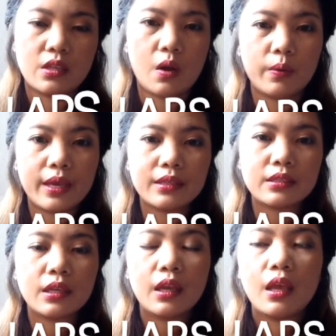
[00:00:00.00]
know it.
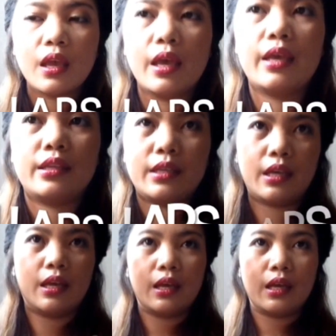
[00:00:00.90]
And
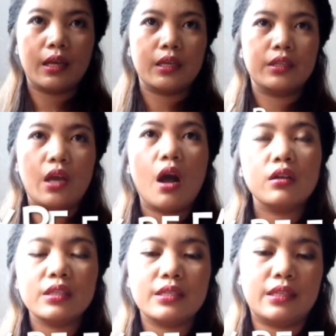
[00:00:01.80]
the
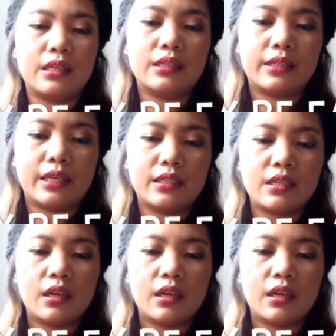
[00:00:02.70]
only thing that